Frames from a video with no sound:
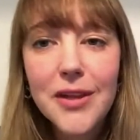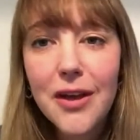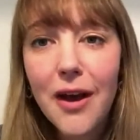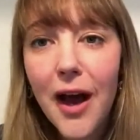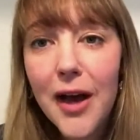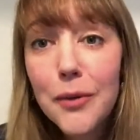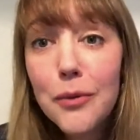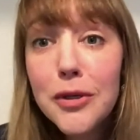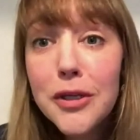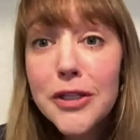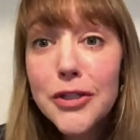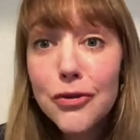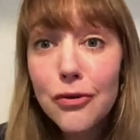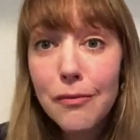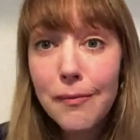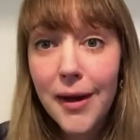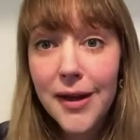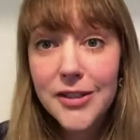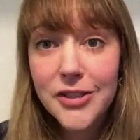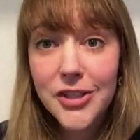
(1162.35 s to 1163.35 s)
I want you to
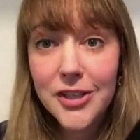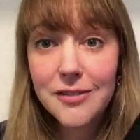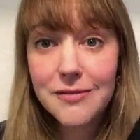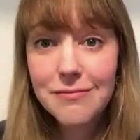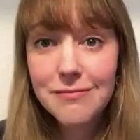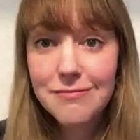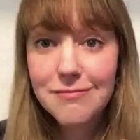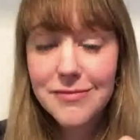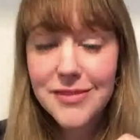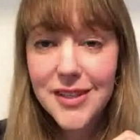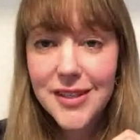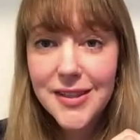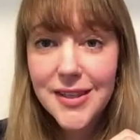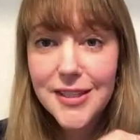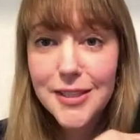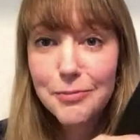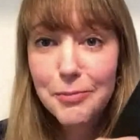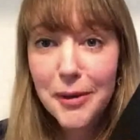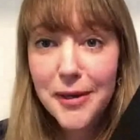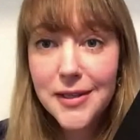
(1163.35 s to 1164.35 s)
imagine that
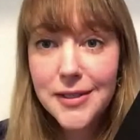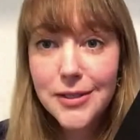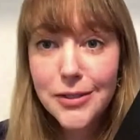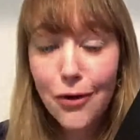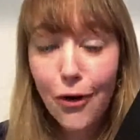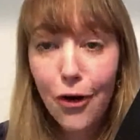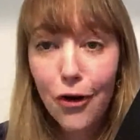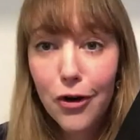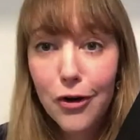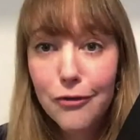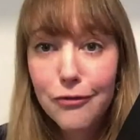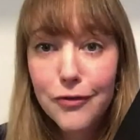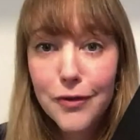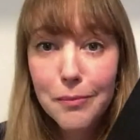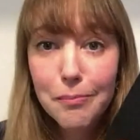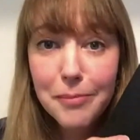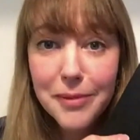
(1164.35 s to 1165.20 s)
this piece of